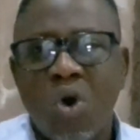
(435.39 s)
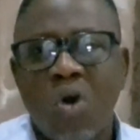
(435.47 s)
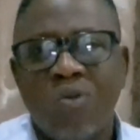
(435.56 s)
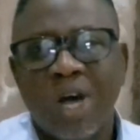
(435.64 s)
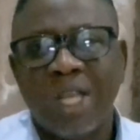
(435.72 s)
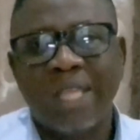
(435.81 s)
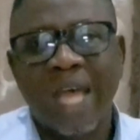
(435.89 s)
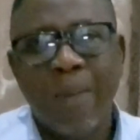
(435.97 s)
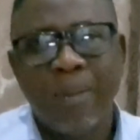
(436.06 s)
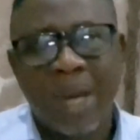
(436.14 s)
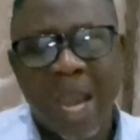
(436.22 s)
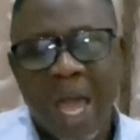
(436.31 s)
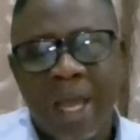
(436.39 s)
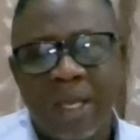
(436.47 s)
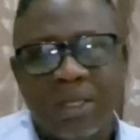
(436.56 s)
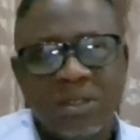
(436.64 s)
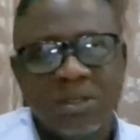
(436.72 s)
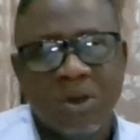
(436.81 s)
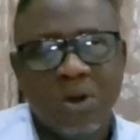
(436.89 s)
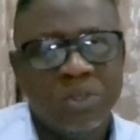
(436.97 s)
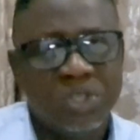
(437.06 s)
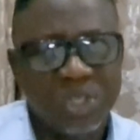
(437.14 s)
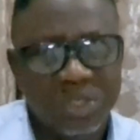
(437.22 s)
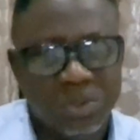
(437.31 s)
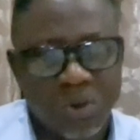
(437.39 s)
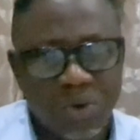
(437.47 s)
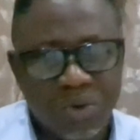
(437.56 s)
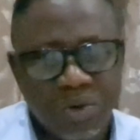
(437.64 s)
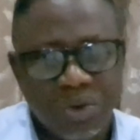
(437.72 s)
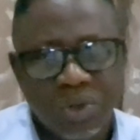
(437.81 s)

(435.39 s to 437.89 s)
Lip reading: of her timeline on TikTok.